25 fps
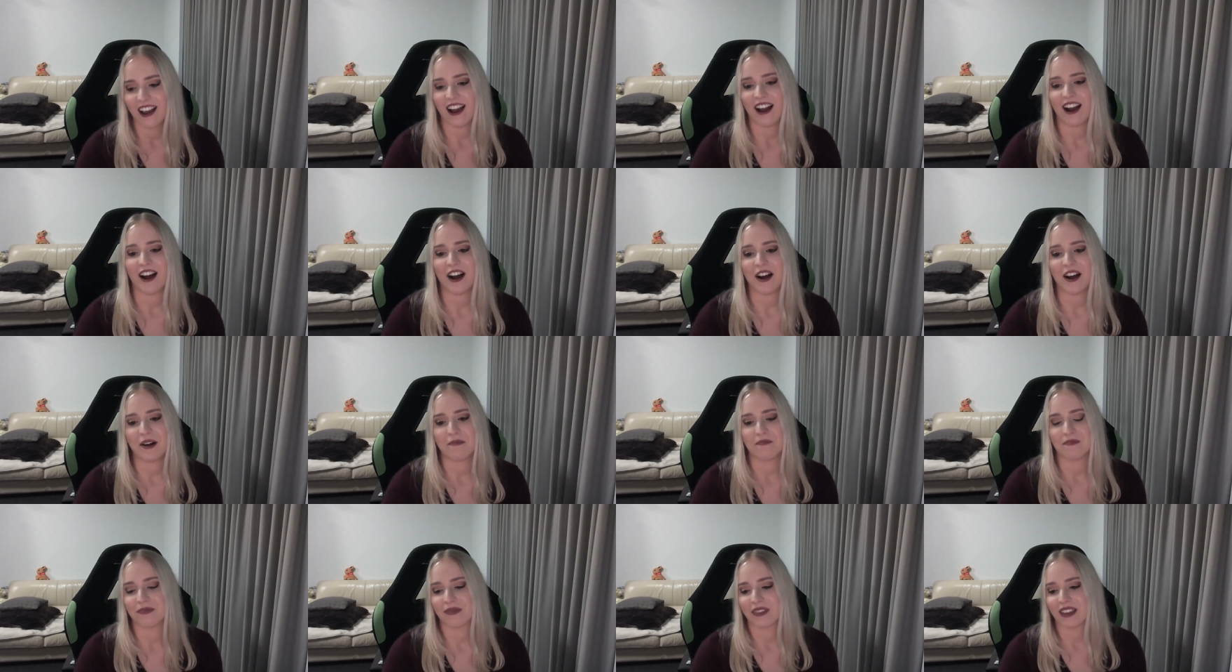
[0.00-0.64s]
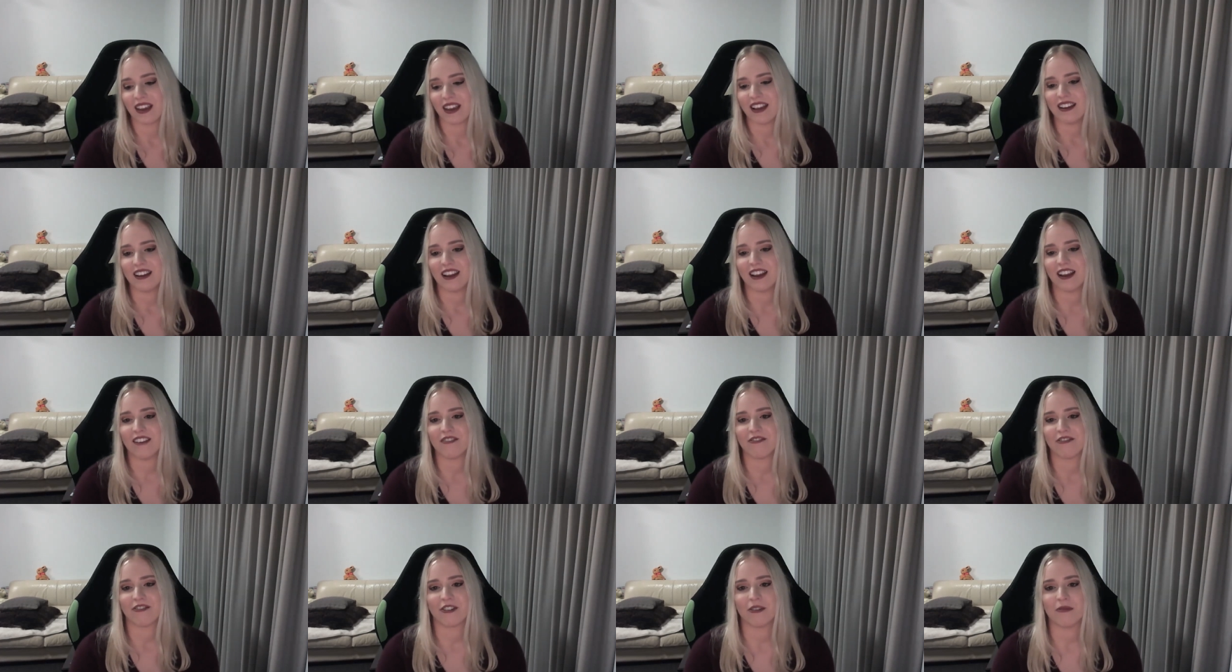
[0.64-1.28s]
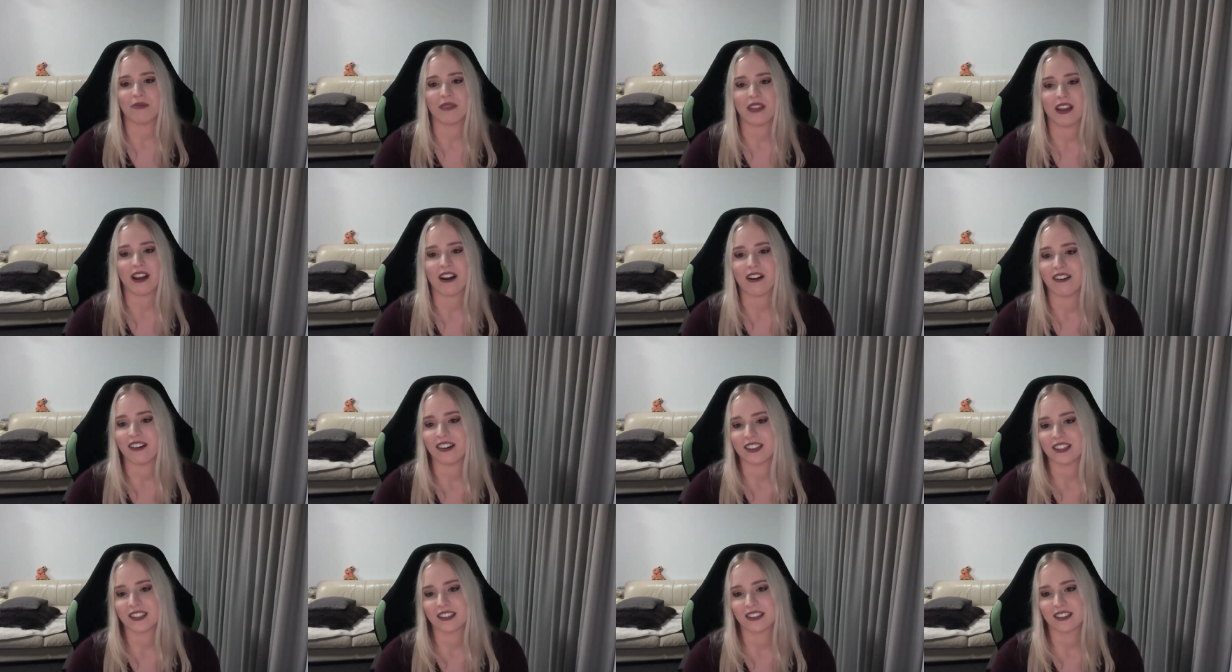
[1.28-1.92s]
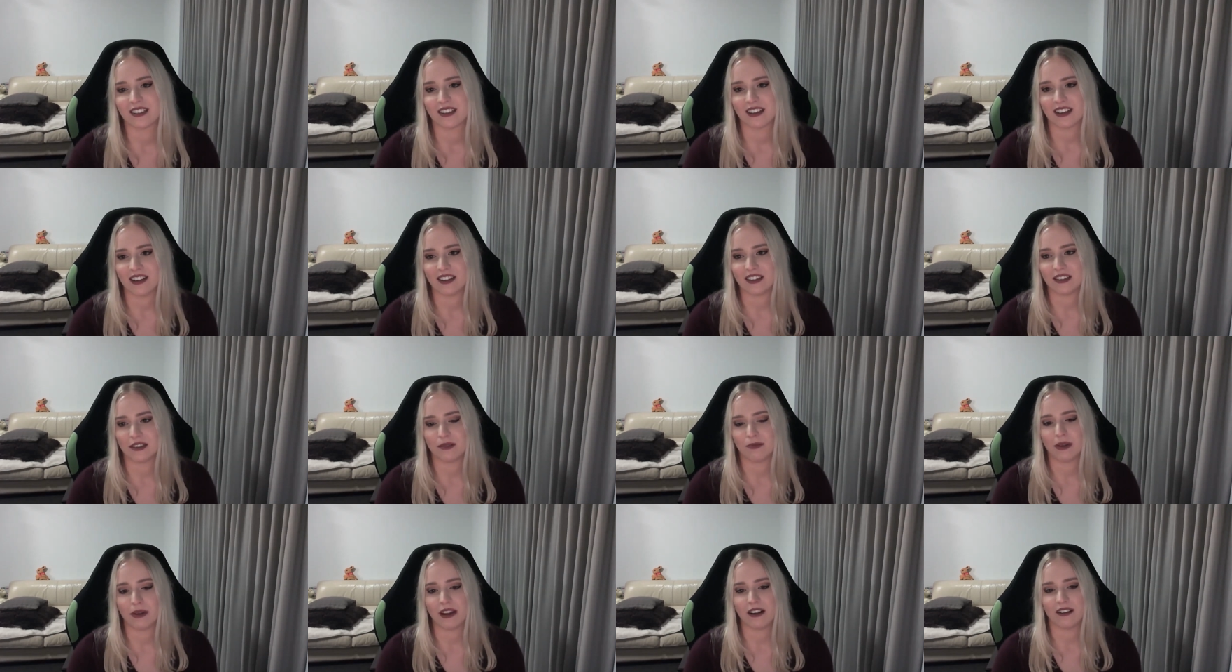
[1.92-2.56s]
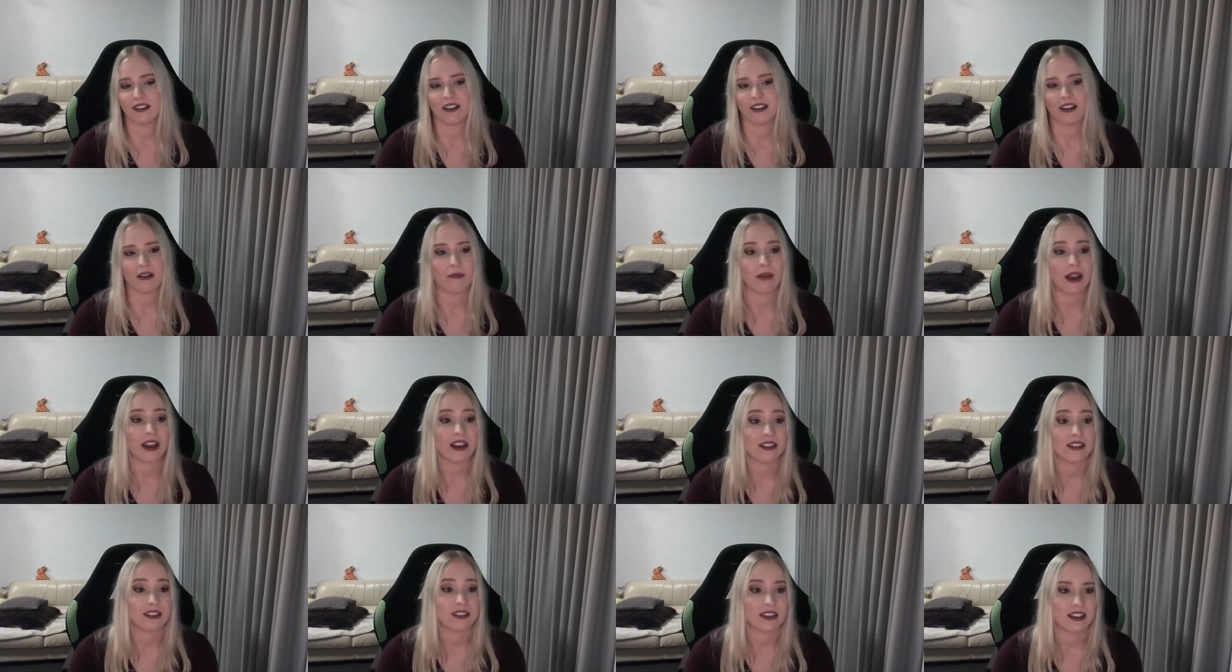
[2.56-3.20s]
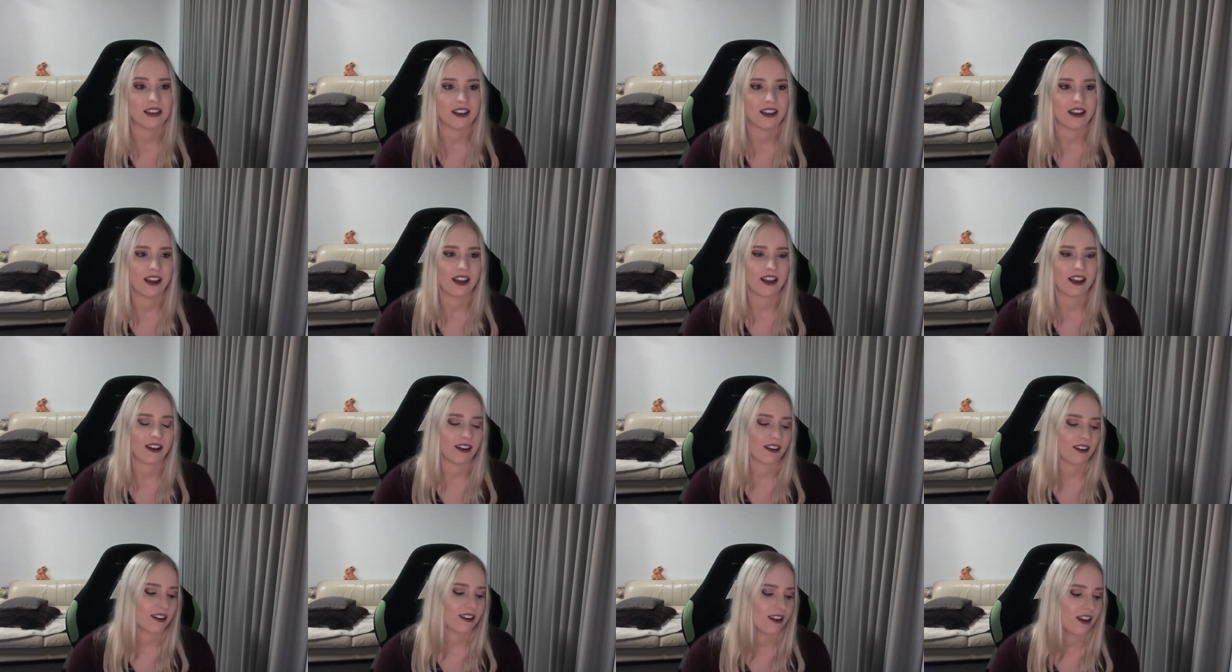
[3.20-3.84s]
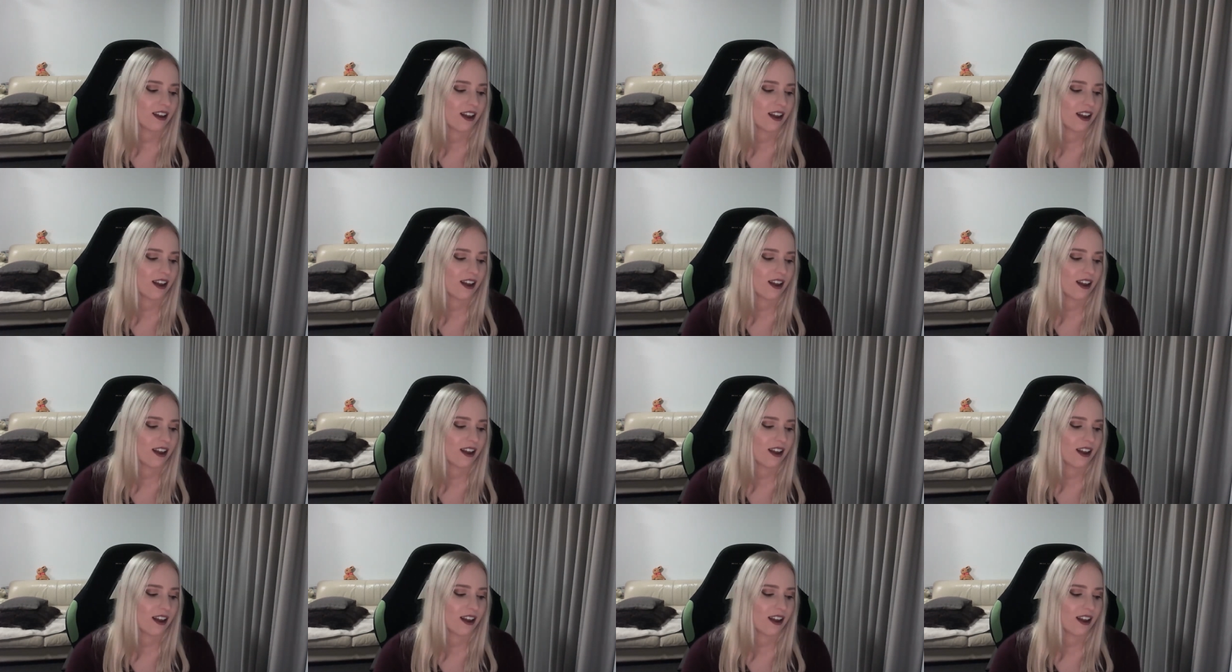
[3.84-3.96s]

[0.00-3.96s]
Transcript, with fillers: Um, and yeah, from there it's it's been amazing and